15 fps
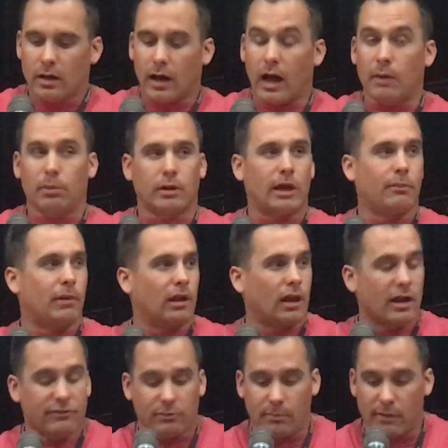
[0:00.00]
I began my
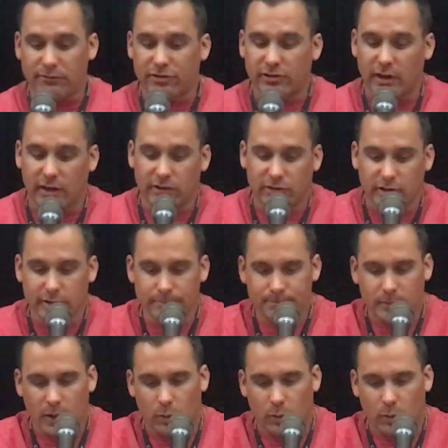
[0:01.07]
life in Memphis, Tennessee,